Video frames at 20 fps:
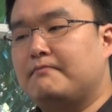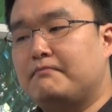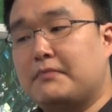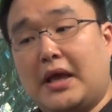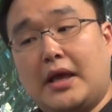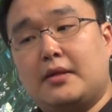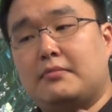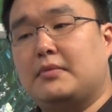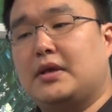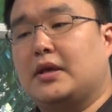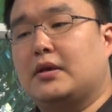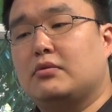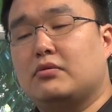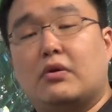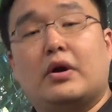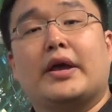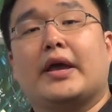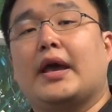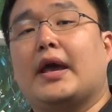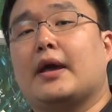made me who
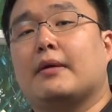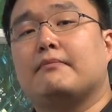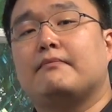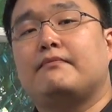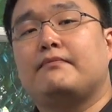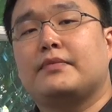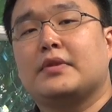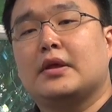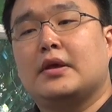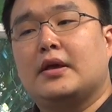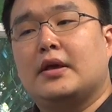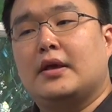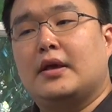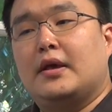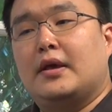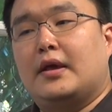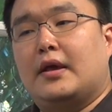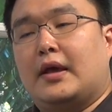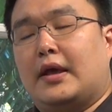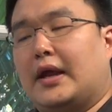I am.
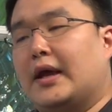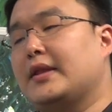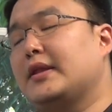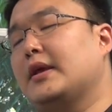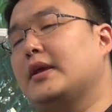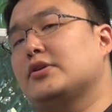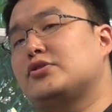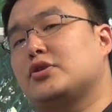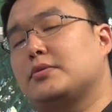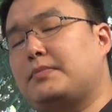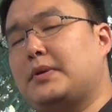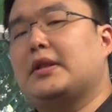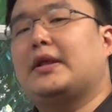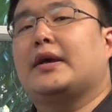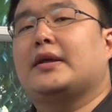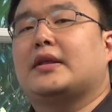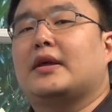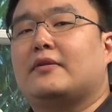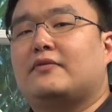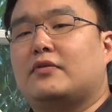And I think it should be
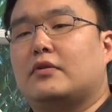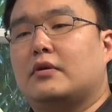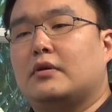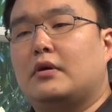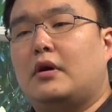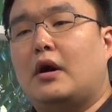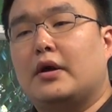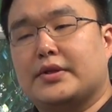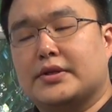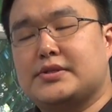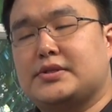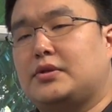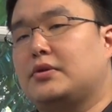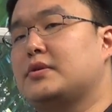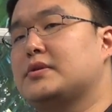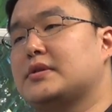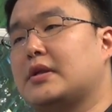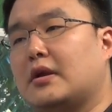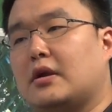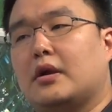like that for all the
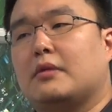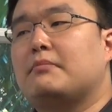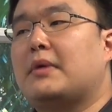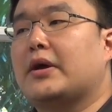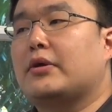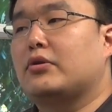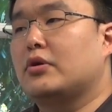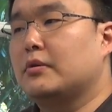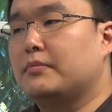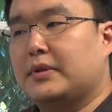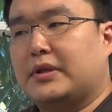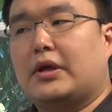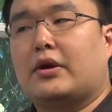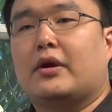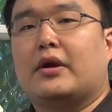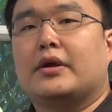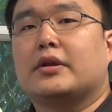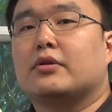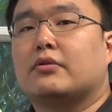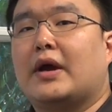students that are in my group that
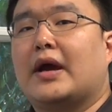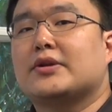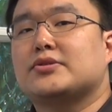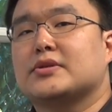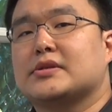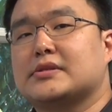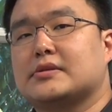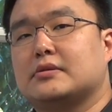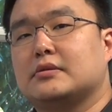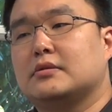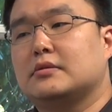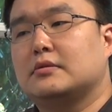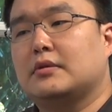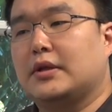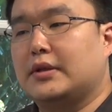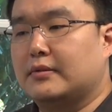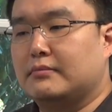are in graduate school.